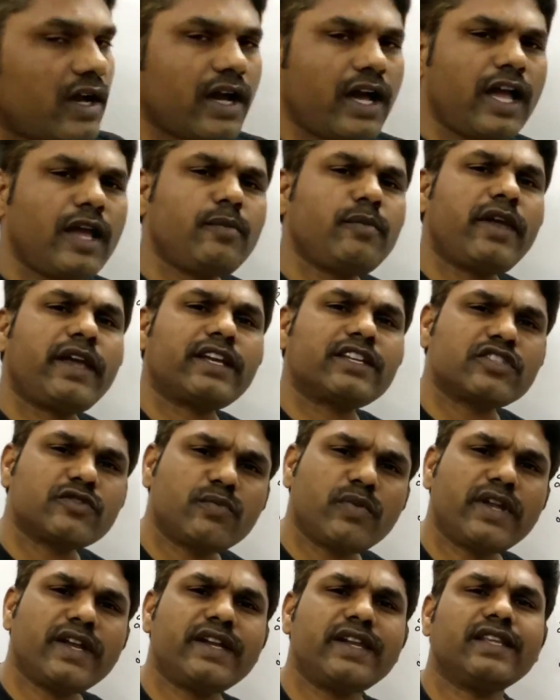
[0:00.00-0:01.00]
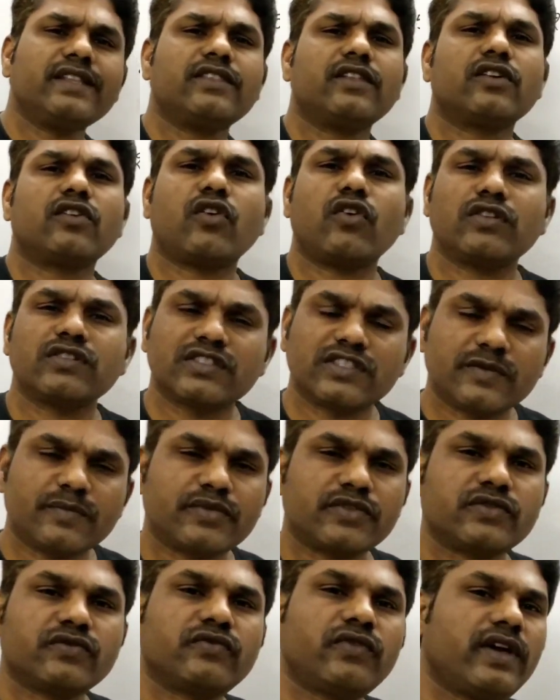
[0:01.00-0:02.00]
I am explaining the
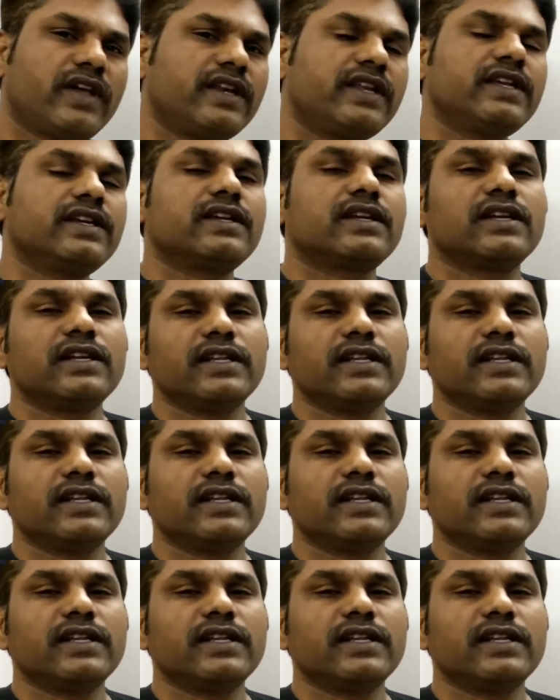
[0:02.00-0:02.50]
concepts very